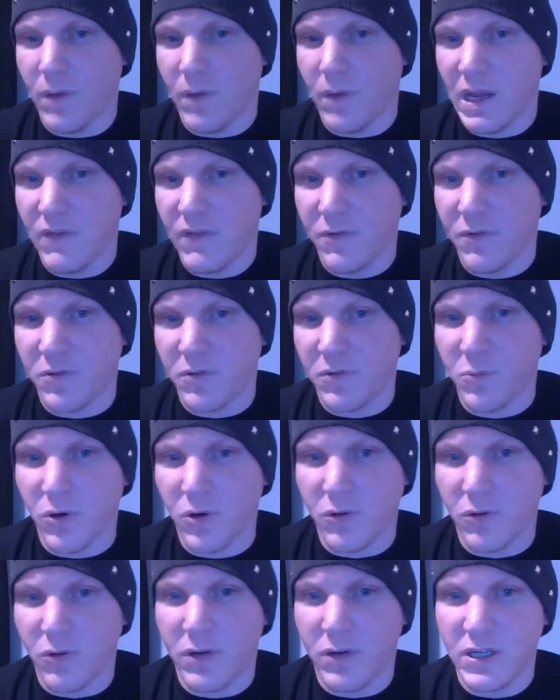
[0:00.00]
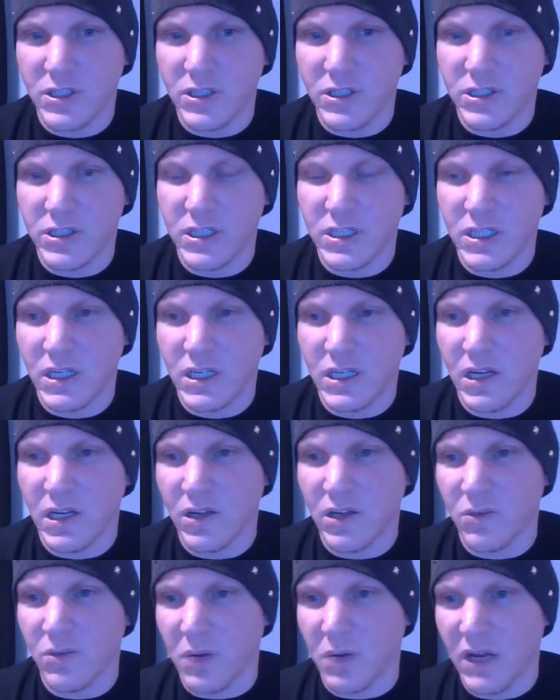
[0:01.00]
Waiting for some more
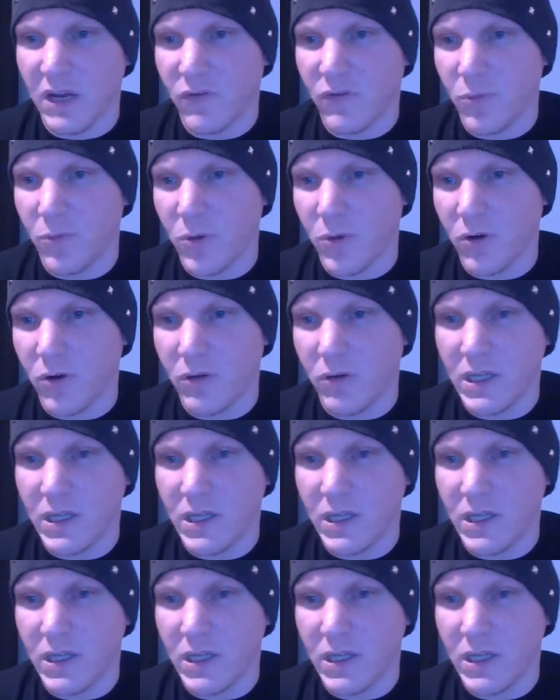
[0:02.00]
questions. Waiting for more